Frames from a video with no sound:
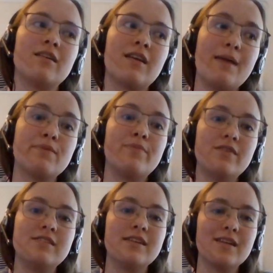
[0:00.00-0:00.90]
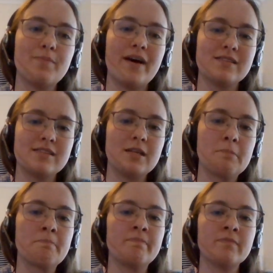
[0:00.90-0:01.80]
capability and capacity
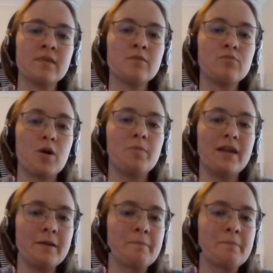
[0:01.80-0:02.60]
properly.